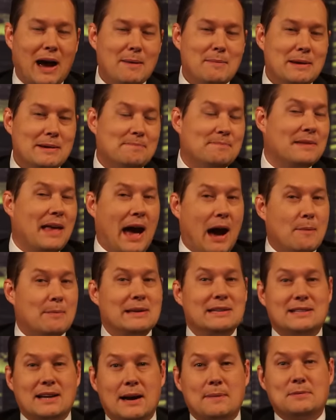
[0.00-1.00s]
I mean, how
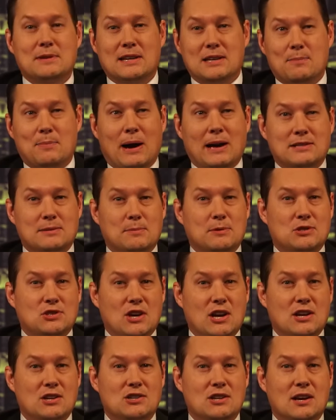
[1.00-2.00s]
many times can you possibly
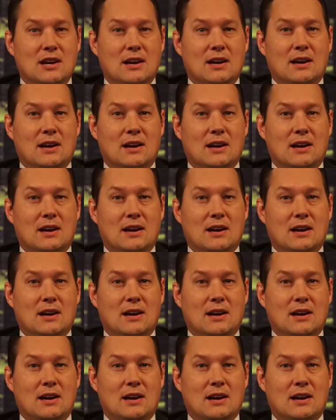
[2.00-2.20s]
change